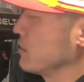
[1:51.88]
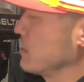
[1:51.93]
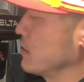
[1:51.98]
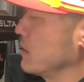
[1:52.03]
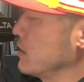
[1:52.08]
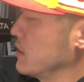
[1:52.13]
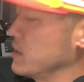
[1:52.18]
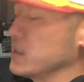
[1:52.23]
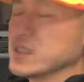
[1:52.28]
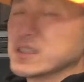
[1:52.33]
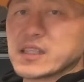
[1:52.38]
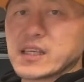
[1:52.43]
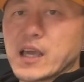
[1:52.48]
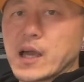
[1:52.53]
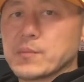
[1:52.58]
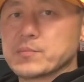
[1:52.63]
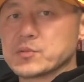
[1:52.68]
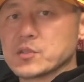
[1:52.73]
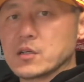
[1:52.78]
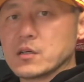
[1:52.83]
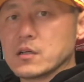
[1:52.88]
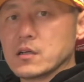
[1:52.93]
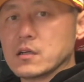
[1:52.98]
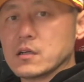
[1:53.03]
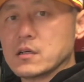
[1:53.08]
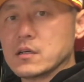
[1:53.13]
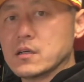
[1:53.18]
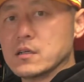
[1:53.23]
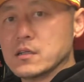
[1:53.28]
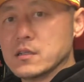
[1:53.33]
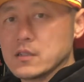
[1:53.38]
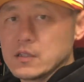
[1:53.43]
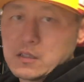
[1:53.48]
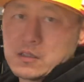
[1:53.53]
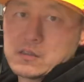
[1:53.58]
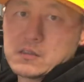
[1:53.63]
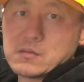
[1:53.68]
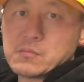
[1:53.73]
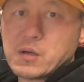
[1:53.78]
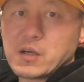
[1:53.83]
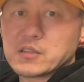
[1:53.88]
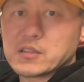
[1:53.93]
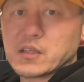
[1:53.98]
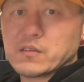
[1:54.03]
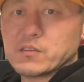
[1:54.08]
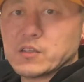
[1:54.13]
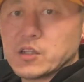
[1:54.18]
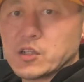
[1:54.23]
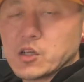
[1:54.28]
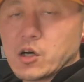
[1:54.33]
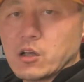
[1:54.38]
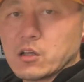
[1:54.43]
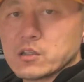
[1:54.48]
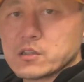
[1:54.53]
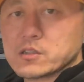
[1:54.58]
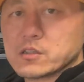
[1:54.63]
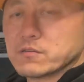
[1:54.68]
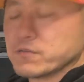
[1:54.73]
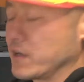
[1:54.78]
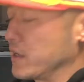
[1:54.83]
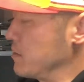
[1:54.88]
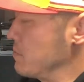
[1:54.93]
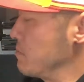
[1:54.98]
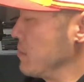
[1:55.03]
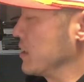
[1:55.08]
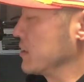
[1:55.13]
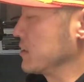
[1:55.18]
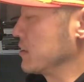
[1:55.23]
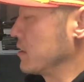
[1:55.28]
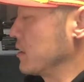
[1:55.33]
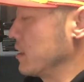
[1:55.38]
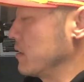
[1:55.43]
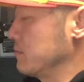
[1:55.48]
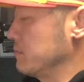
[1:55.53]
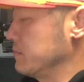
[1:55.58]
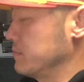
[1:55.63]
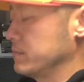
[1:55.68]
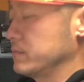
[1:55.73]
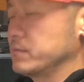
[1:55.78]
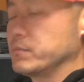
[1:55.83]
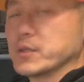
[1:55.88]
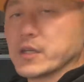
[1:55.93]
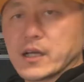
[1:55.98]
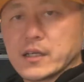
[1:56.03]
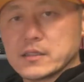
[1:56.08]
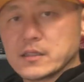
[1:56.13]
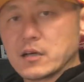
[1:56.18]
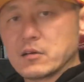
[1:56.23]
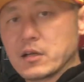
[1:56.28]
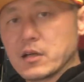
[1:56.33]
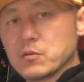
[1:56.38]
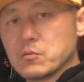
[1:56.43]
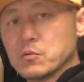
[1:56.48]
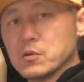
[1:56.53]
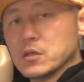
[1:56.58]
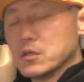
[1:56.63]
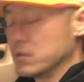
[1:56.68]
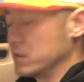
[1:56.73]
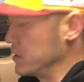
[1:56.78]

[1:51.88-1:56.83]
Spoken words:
And these caps are about $17 if I mess it up, but I doubt I will.